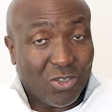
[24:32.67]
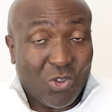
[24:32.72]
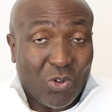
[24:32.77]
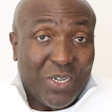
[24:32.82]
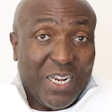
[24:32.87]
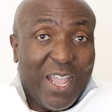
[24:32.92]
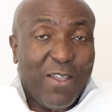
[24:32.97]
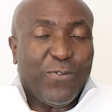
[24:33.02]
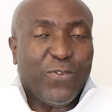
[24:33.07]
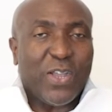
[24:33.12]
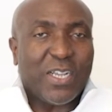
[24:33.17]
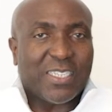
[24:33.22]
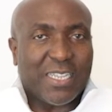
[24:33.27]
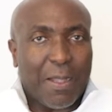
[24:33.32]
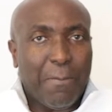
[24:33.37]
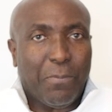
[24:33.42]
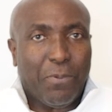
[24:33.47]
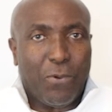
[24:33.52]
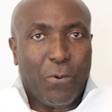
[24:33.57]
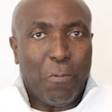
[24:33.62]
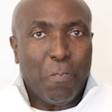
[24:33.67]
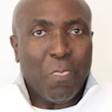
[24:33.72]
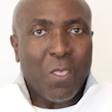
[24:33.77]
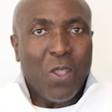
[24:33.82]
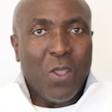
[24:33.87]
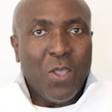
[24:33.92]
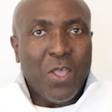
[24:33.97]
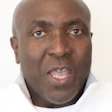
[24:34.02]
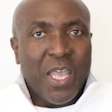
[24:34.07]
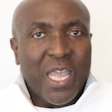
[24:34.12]
Today, for example,
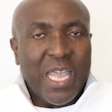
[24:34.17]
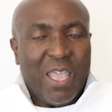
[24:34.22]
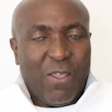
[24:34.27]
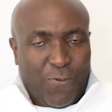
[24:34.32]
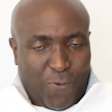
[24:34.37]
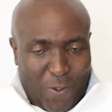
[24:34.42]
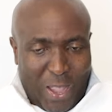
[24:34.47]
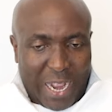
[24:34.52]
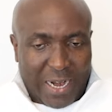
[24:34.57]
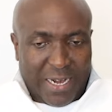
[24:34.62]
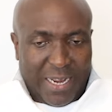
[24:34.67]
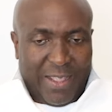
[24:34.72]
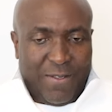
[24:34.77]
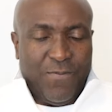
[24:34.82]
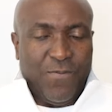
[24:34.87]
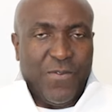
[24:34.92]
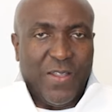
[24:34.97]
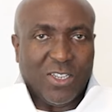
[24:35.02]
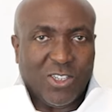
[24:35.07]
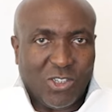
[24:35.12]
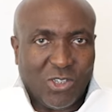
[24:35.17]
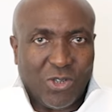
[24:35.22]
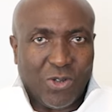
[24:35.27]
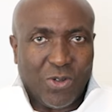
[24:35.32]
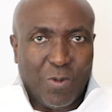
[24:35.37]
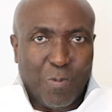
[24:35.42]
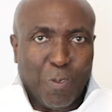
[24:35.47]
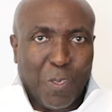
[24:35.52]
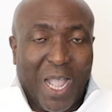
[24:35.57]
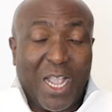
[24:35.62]
if you are an
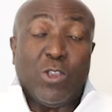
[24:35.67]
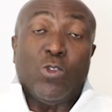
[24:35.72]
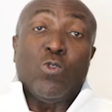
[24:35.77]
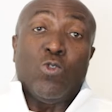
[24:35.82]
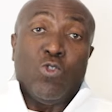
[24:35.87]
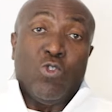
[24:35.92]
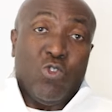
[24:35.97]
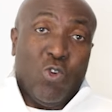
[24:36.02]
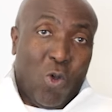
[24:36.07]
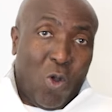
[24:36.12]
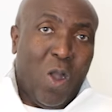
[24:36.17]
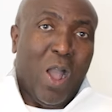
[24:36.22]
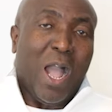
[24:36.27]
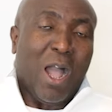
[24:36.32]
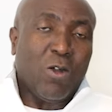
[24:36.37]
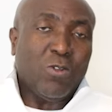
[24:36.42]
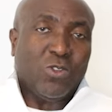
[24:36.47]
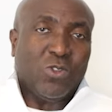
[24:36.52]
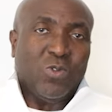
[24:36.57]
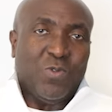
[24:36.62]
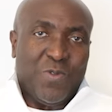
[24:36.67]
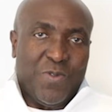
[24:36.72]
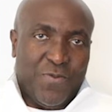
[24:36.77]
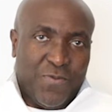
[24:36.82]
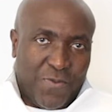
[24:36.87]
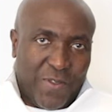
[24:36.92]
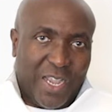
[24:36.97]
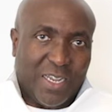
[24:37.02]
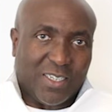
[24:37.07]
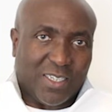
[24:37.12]
investor and you know how to
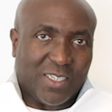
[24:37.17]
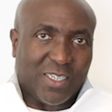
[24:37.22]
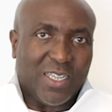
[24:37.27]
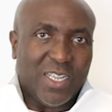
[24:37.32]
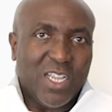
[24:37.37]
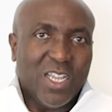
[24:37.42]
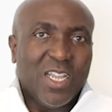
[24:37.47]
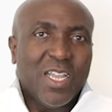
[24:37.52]
invest,